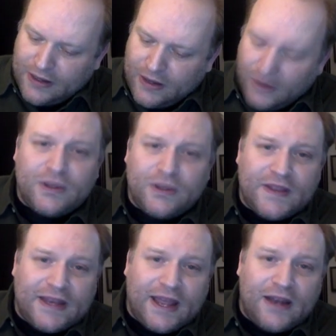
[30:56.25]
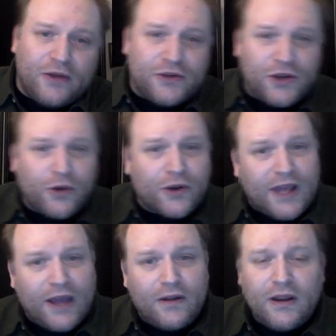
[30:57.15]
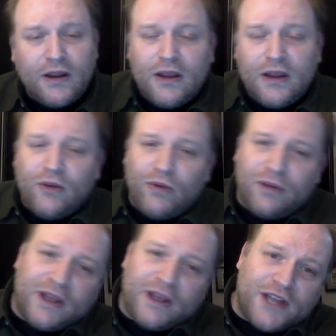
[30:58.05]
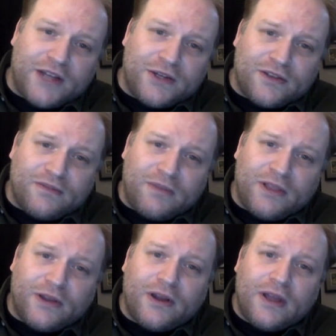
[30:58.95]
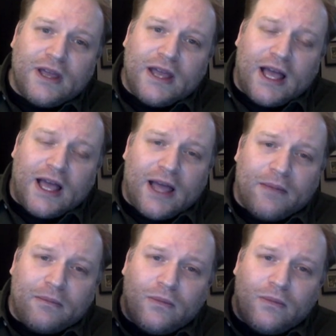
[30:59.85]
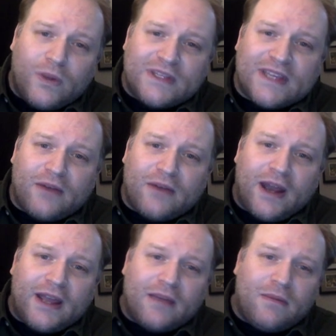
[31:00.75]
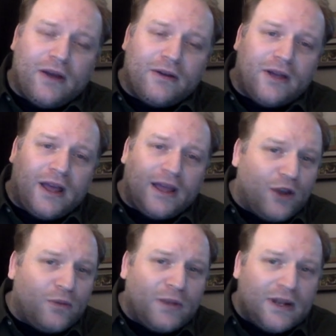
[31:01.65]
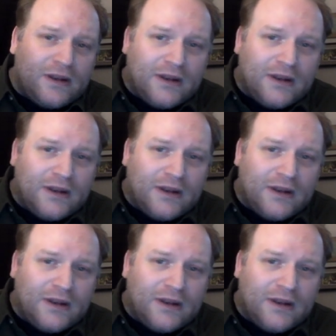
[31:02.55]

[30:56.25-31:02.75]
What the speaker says: Only the Dead Know Jokertown, written by John Joseph Miller, once again writing about Yeoman,